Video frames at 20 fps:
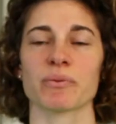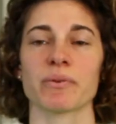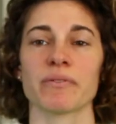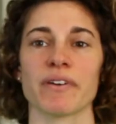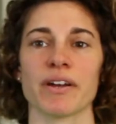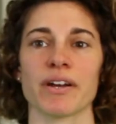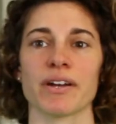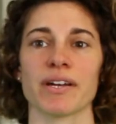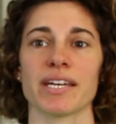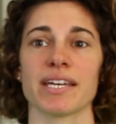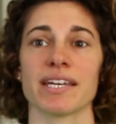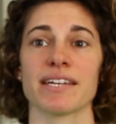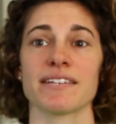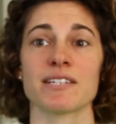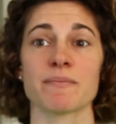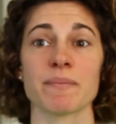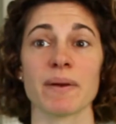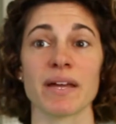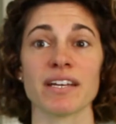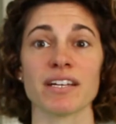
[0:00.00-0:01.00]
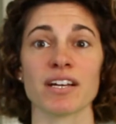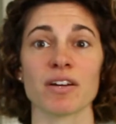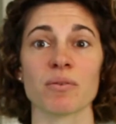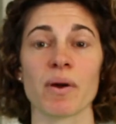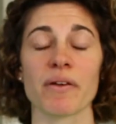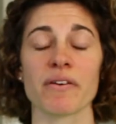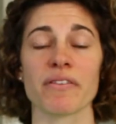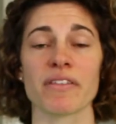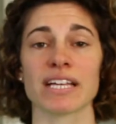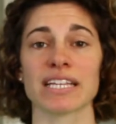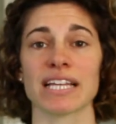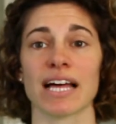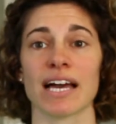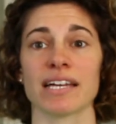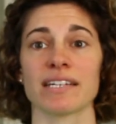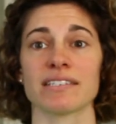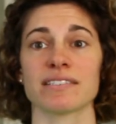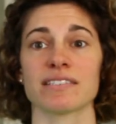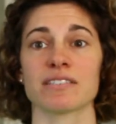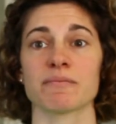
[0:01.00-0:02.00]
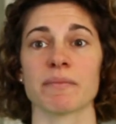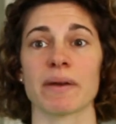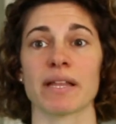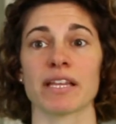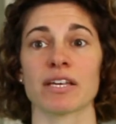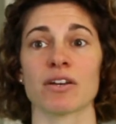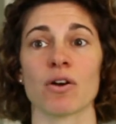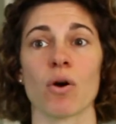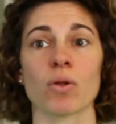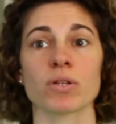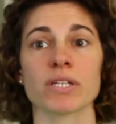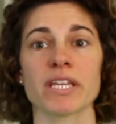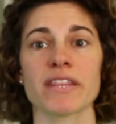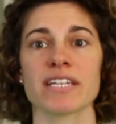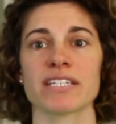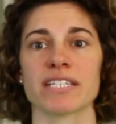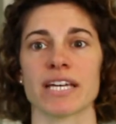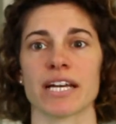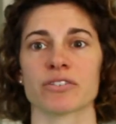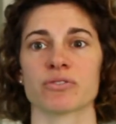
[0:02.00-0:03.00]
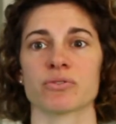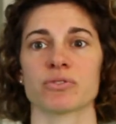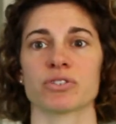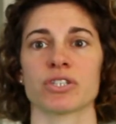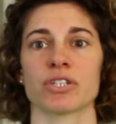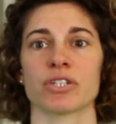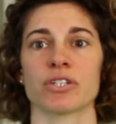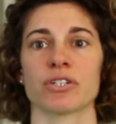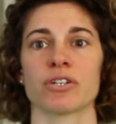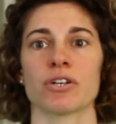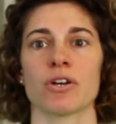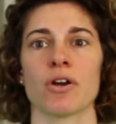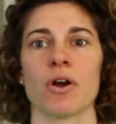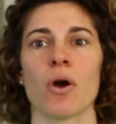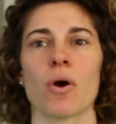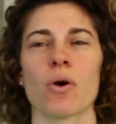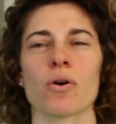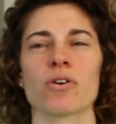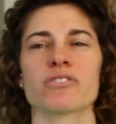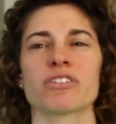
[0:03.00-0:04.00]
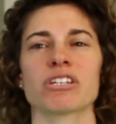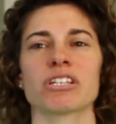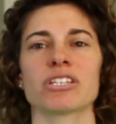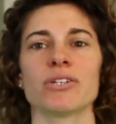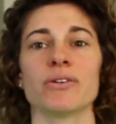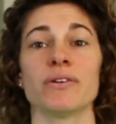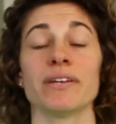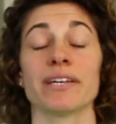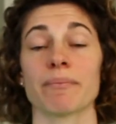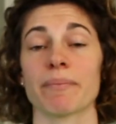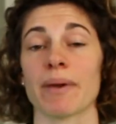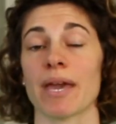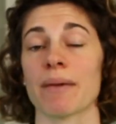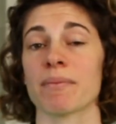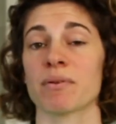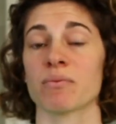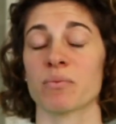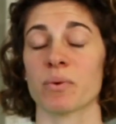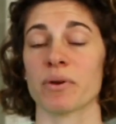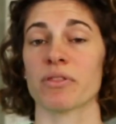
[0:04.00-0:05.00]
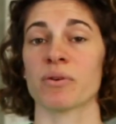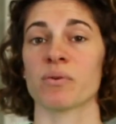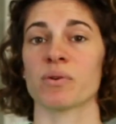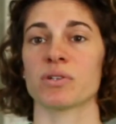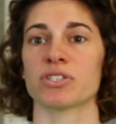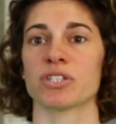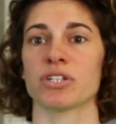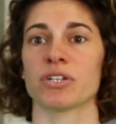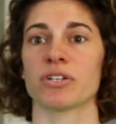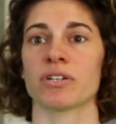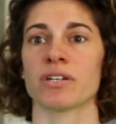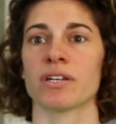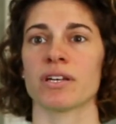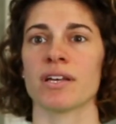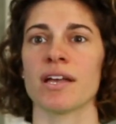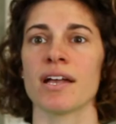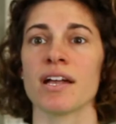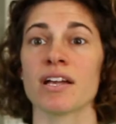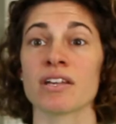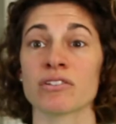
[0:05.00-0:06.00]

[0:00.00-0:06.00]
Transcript: will vary depending on whether the client is mailing only the tax return or is including a payment with the return,